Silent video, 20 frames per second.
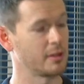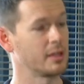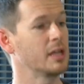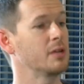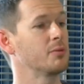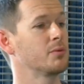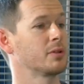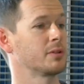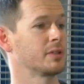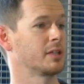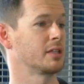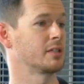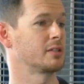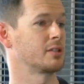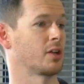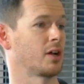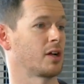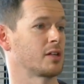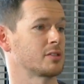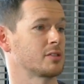Then we'll need
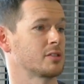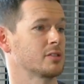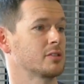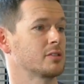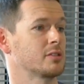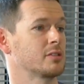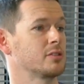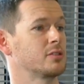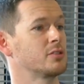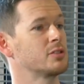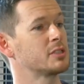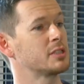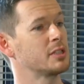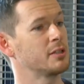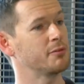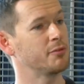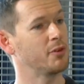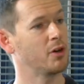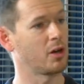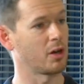glasses to
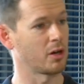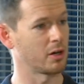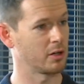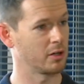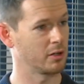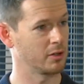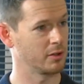see far.